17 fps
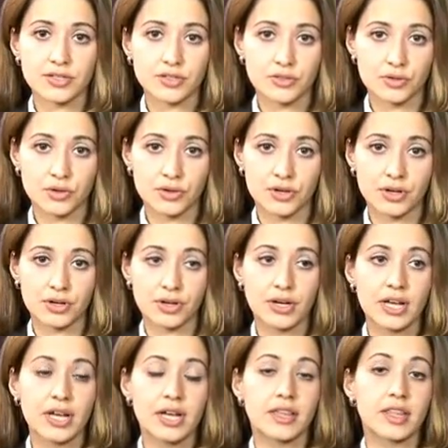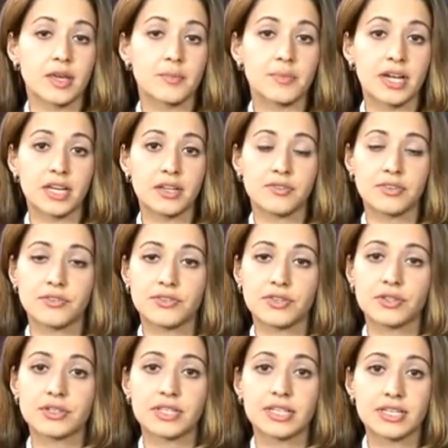disorder, they might even
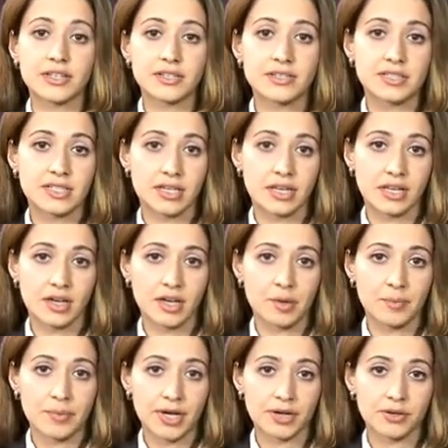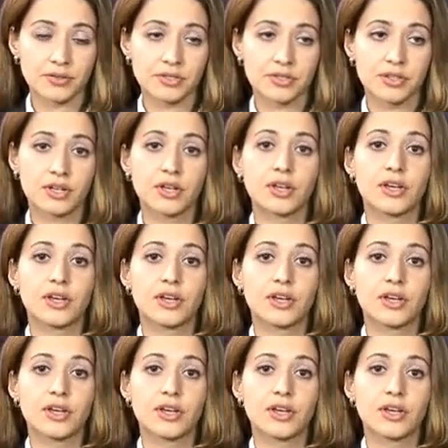feel guilty about,